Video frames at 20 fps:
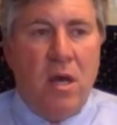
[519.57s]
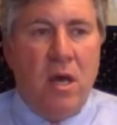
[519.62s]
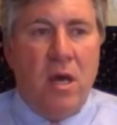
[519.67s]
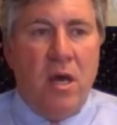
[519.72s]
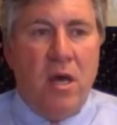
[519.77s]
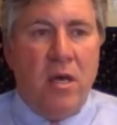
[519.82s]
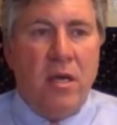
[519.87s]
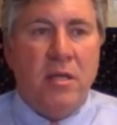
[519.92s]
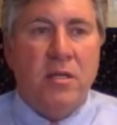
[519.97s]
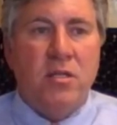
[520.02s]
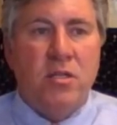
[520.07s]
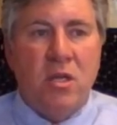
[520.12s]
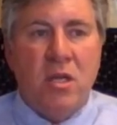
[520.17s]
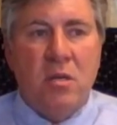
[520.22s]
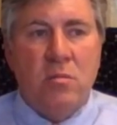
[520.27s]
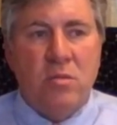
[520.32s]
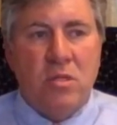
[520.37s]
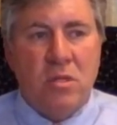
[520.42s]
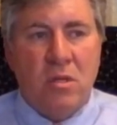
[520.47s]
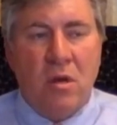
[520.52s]
in terms
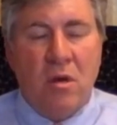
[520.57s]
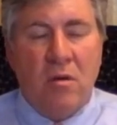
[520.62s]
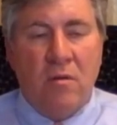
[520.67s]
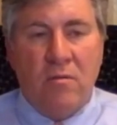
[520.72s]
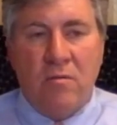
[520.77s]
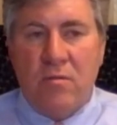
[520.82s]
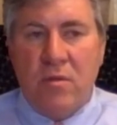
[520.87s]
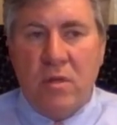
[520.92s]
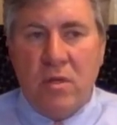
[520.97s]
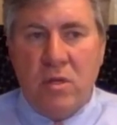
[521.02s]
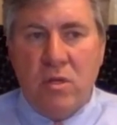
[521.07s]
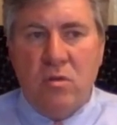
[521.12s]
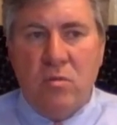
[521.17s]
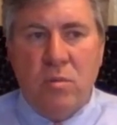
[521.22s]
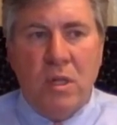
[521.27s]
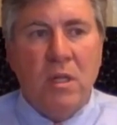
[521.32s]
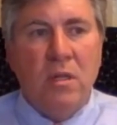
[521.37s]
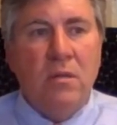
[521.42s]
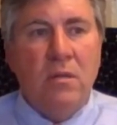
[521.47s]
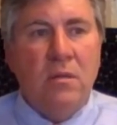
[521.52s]
of the new
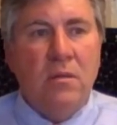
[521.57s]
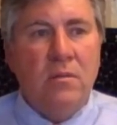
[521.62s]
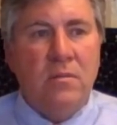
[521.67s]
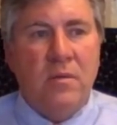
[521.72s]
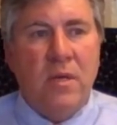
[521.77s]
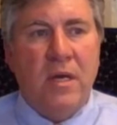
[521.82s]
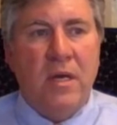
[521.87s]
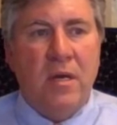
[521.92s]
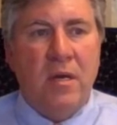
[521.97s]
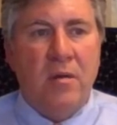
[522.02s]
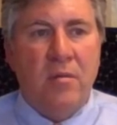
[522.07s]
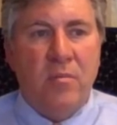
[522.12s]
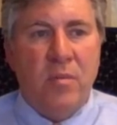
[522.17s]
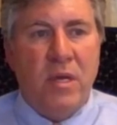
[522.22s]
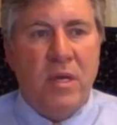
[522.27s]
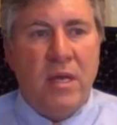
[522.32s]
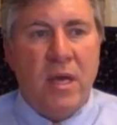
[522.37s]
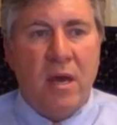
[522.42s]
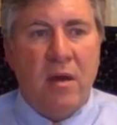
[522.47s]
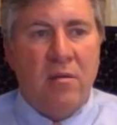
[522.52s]
bill, being
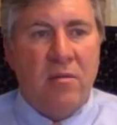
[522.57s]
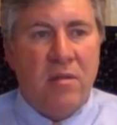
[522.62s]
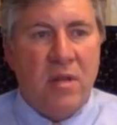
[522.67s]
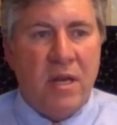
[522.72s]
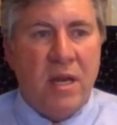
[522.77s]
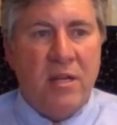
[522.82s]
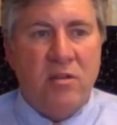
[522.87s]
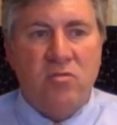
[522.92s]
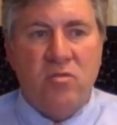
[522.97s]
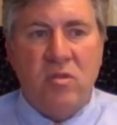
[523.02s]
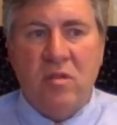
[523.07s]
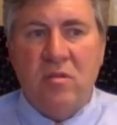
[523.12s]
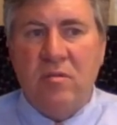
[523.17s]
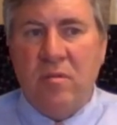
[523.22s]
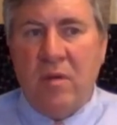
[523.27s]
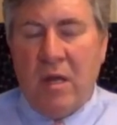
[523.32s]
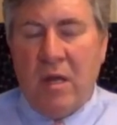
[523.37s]
out of the country